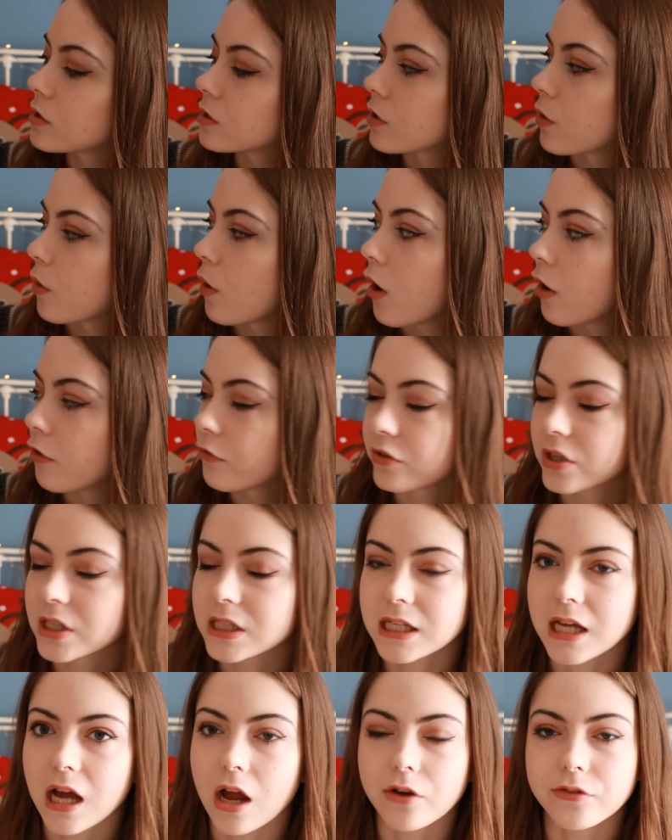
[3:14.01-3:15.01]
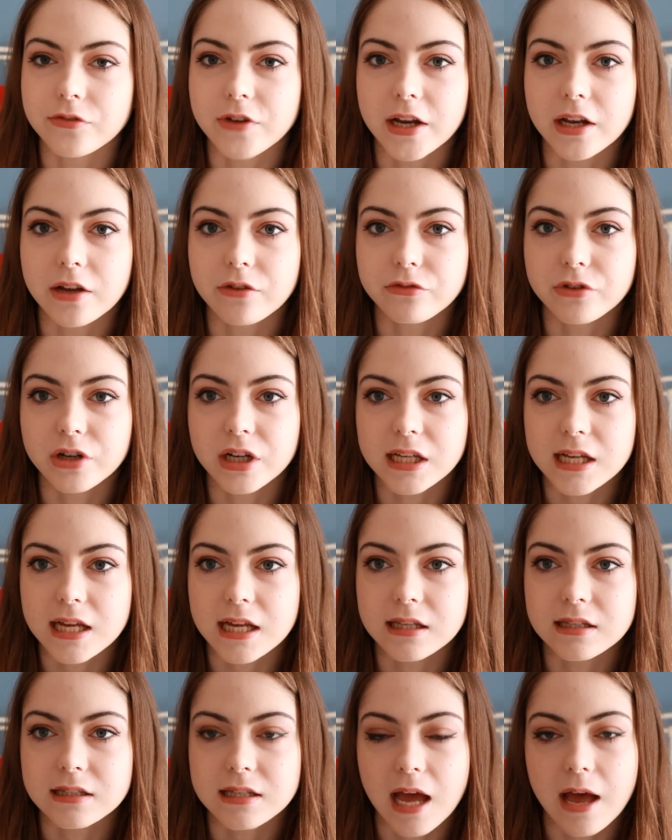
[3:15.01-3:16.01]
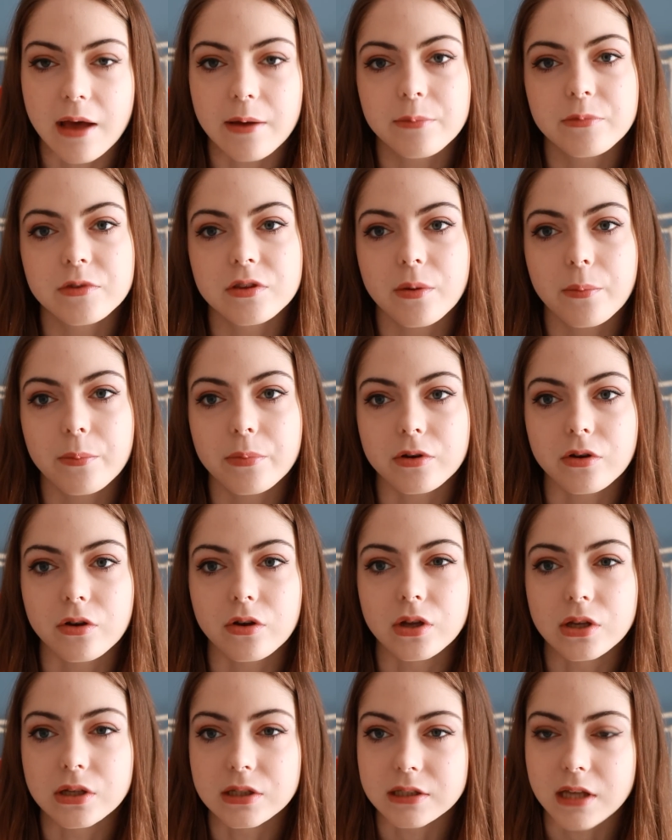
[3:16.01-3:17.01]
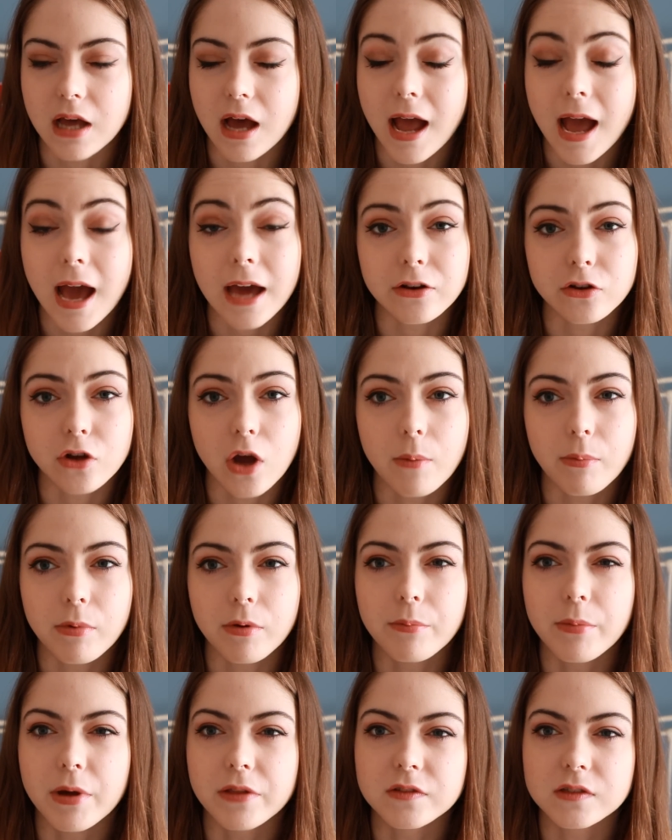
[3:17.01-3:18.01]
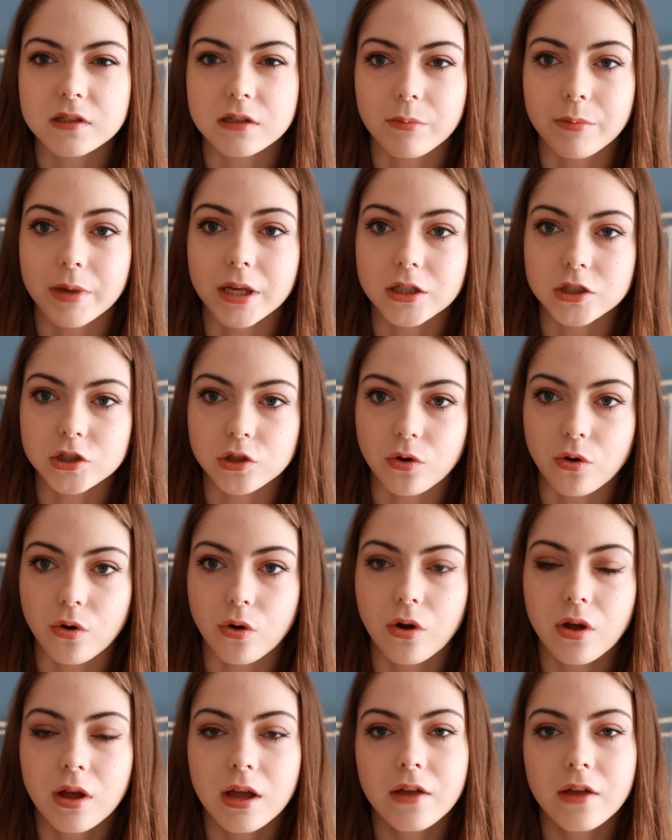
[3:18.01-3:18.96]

so obviously I read it really in depth because I had a couple of months to make sure